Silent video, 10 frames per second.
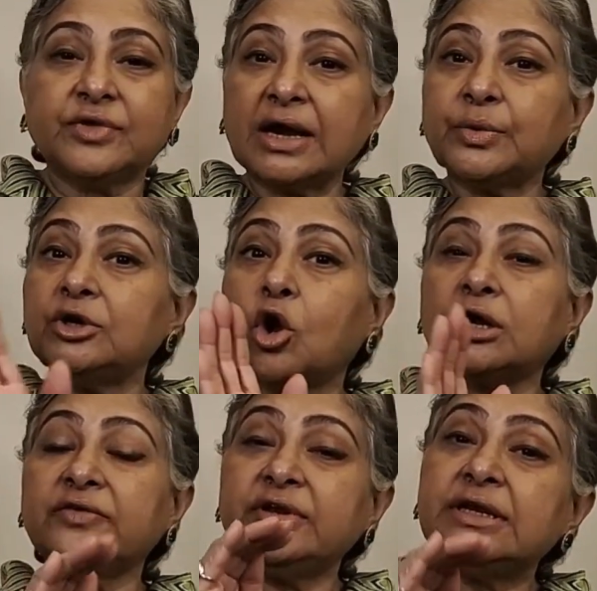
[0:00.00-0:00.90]
That will
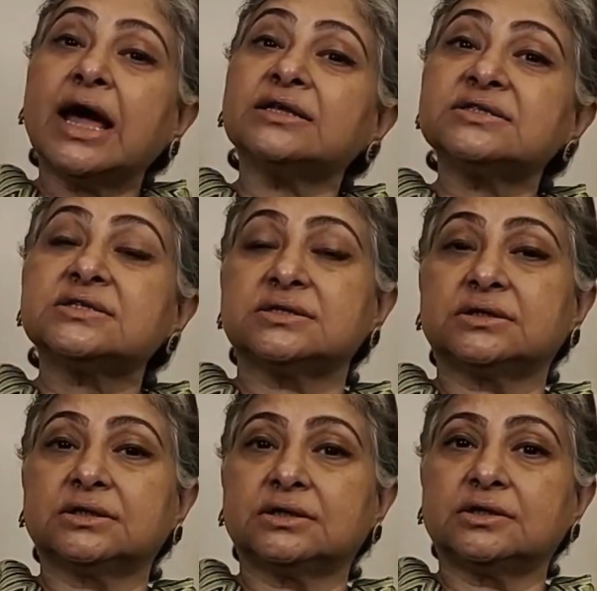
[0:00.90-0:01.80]
not even last
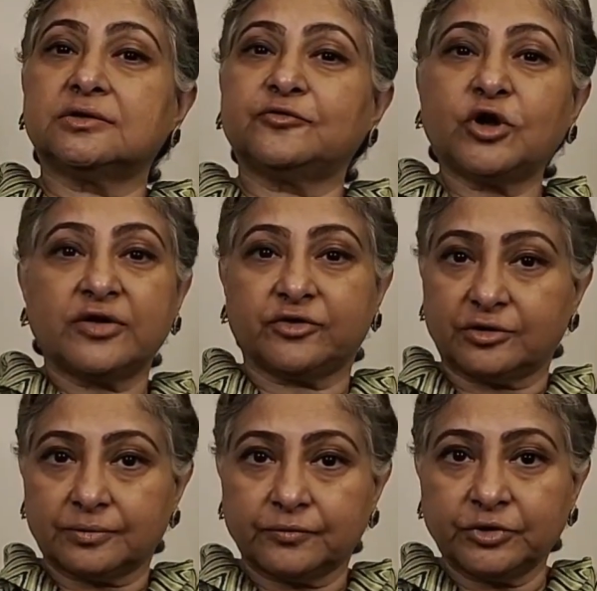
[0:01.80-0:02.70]
forever
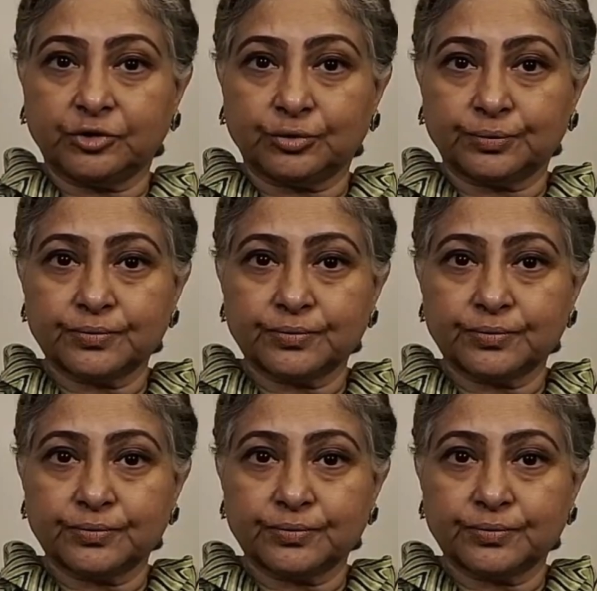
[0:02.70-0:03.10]
with you.